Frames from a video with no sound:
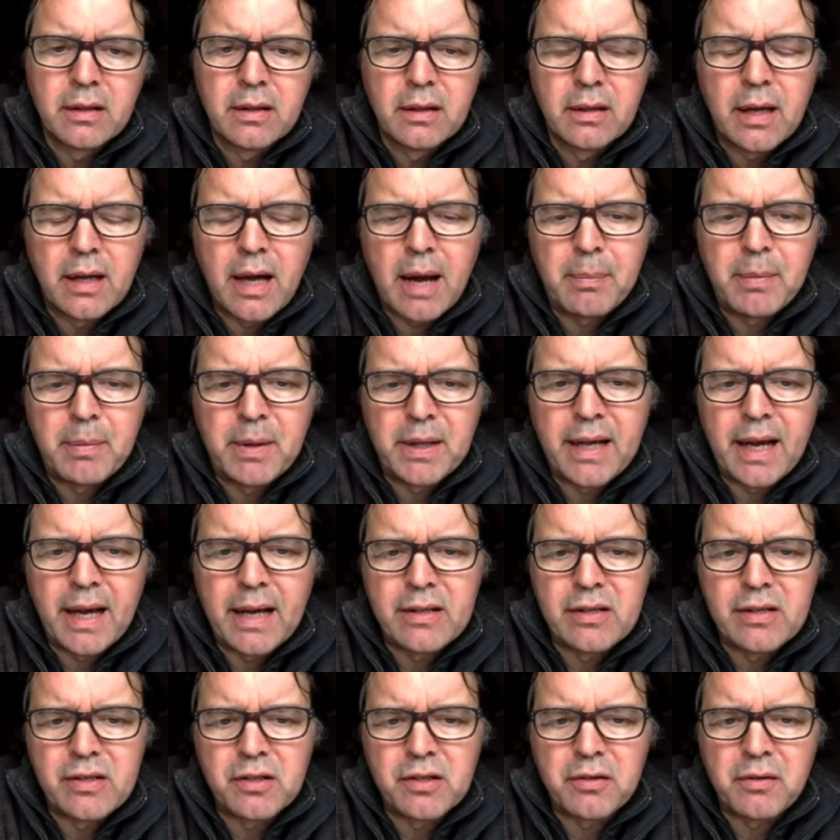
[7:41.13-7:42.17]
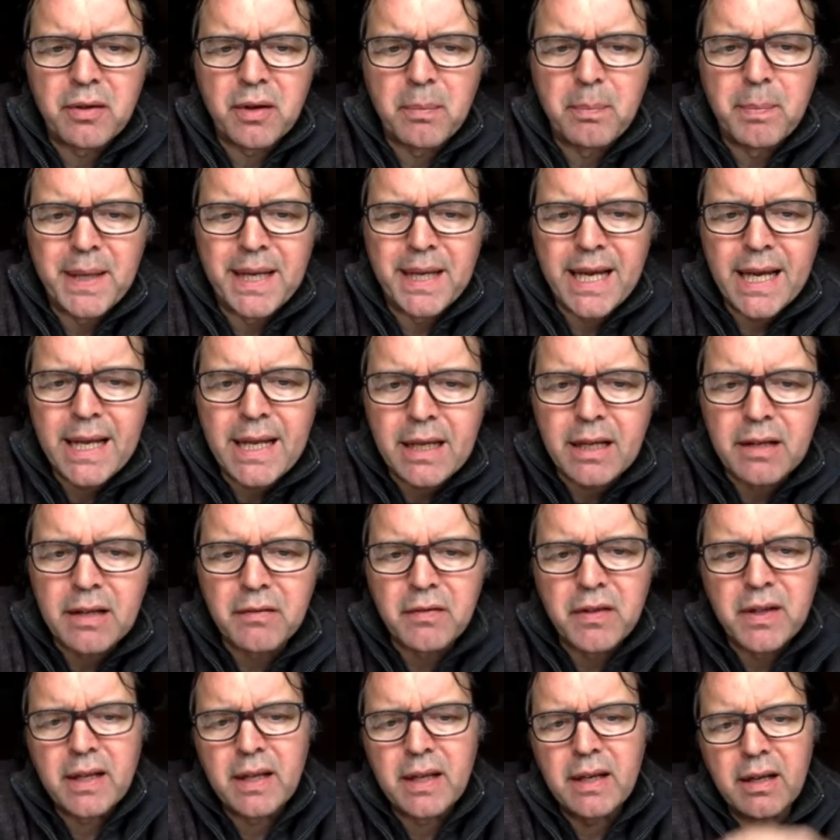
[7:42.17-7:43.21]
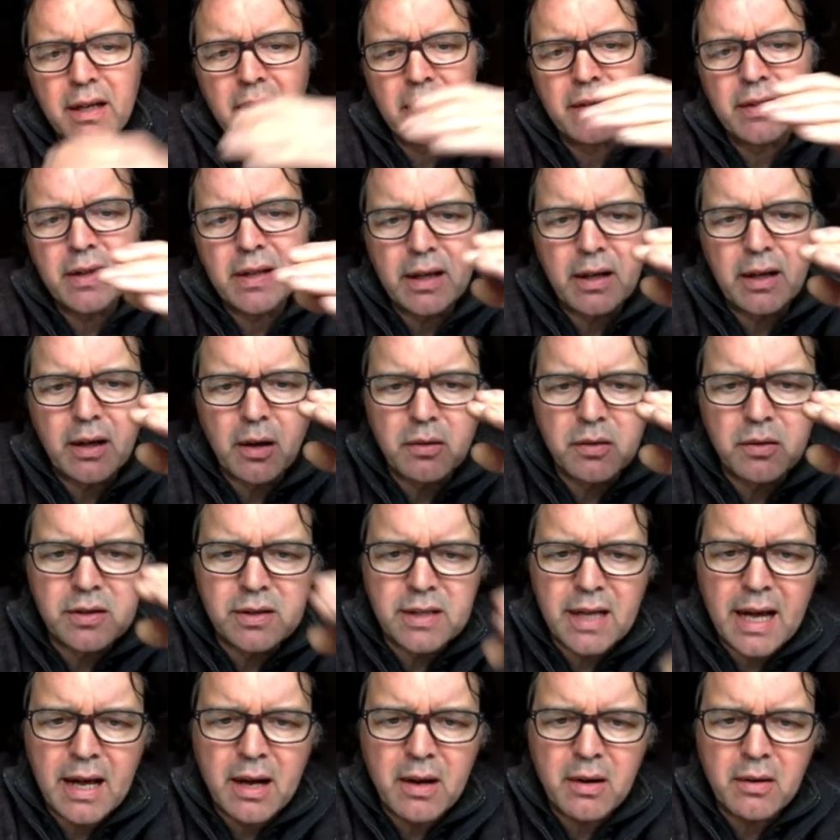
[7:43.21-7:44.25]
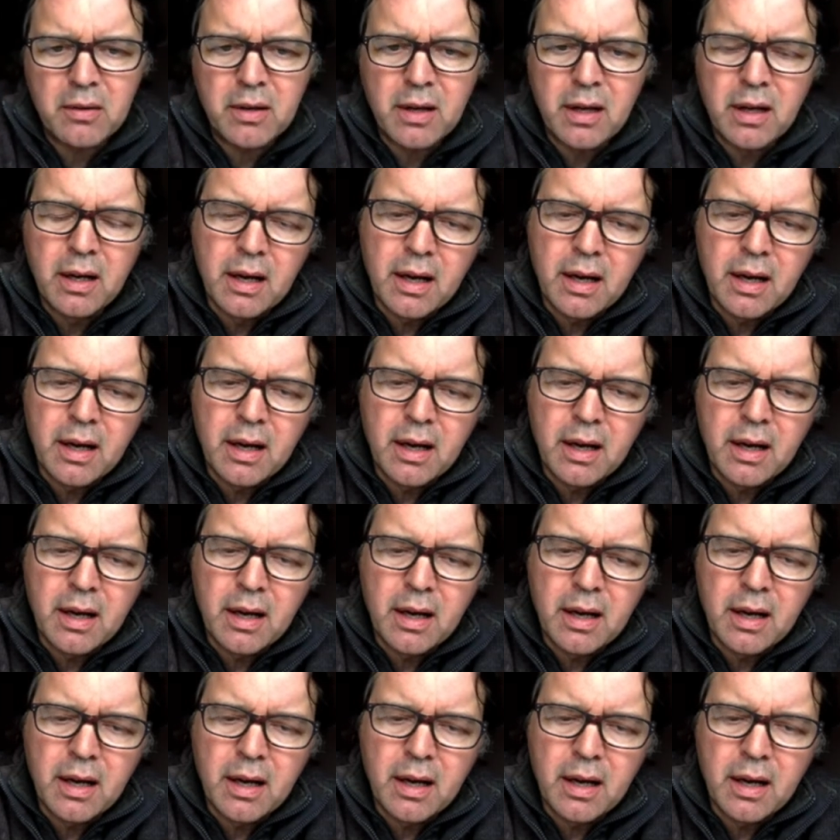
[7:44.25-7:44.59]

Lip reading: applications are at the beginning of the year, and then it goes down,